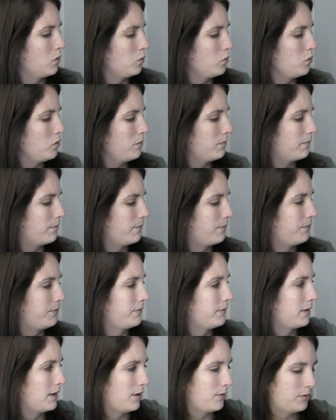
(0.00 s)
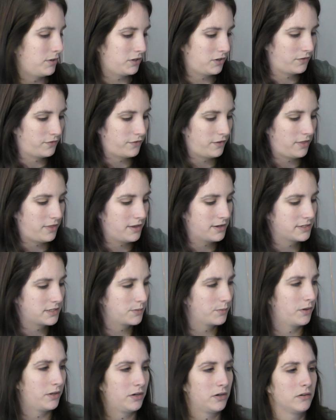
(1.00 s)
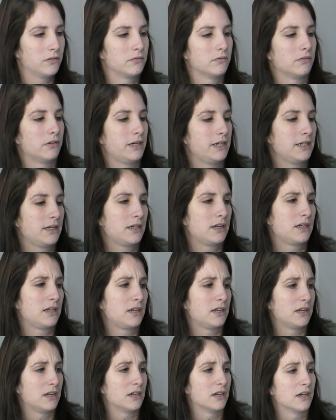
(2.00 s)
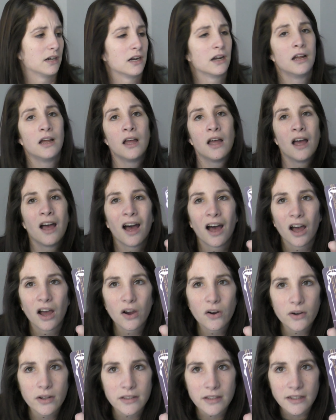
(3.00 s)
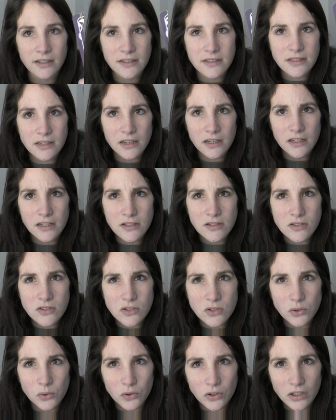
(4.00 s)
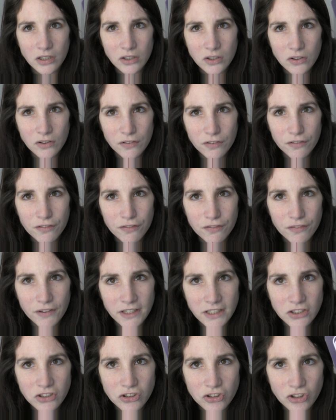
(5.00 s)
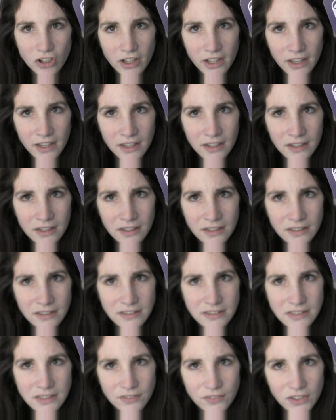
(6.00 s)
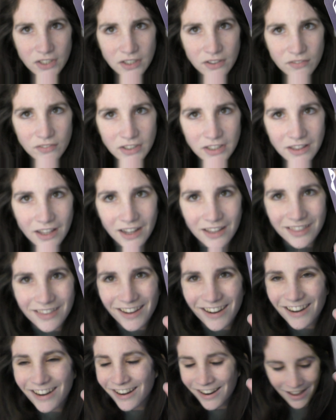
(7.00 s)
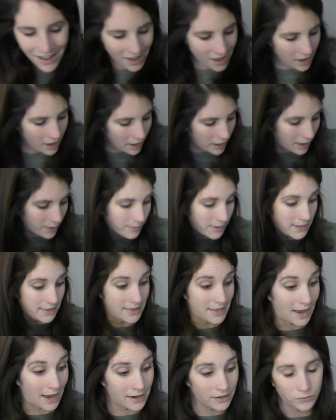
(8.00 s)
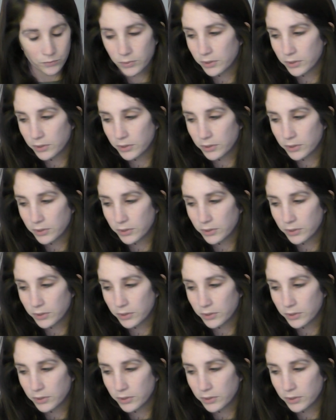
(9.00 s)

whoop, I'm gonna go for this one right here. Oh, and that is historical fiction. Let's see if you can read that there. Uh, and that